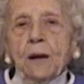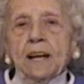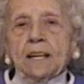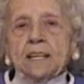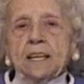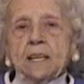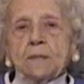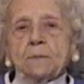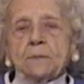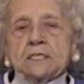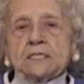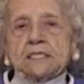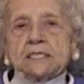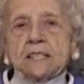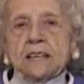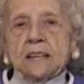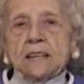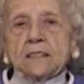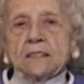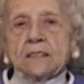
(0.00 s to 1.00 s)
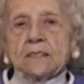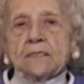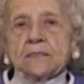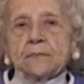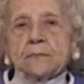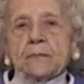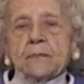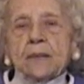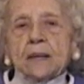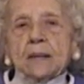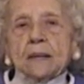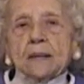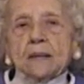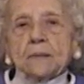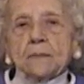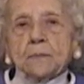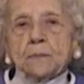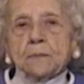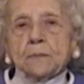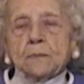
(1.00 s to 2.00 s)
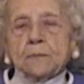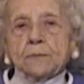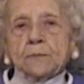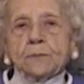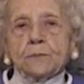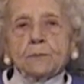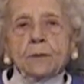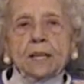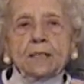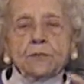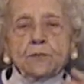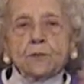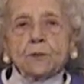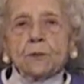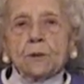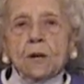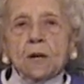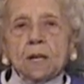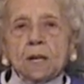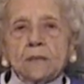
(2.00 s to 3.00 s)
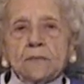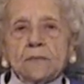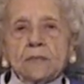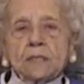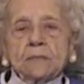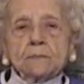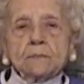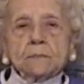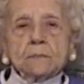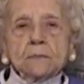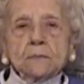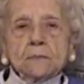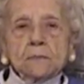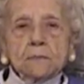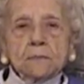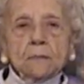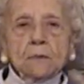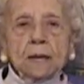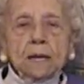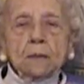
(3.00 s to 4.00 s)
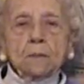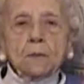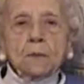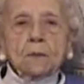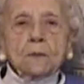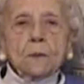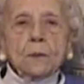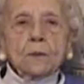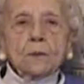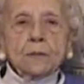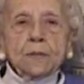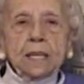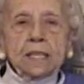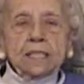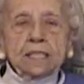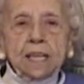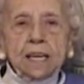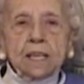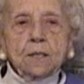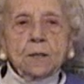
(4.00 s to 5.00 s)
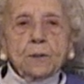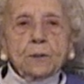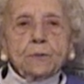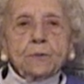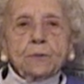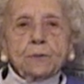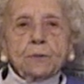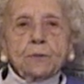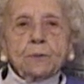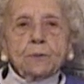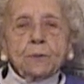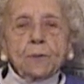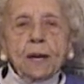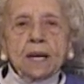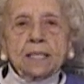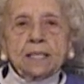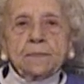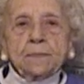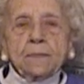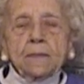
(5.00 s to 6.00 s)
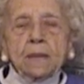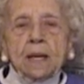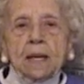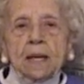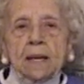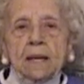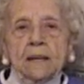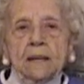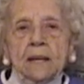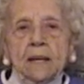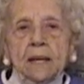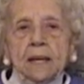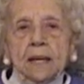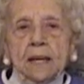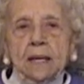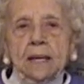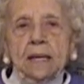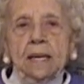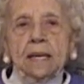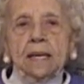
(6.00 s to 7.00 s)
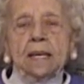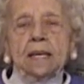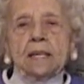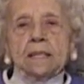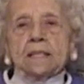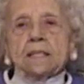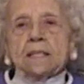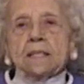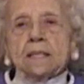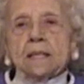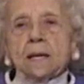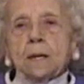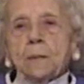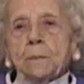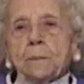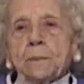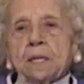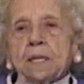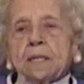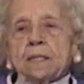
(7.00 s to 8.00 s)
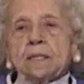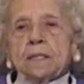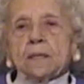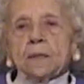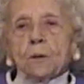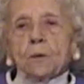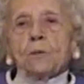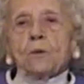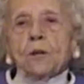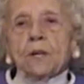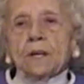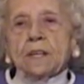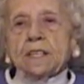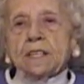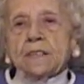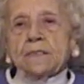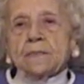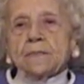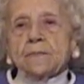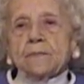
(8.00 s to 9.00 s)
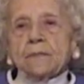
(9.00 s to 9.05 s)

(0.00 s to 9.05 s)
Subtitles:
while he was there, went through all of the rigmarole that they go through. He ended up in Hawaii,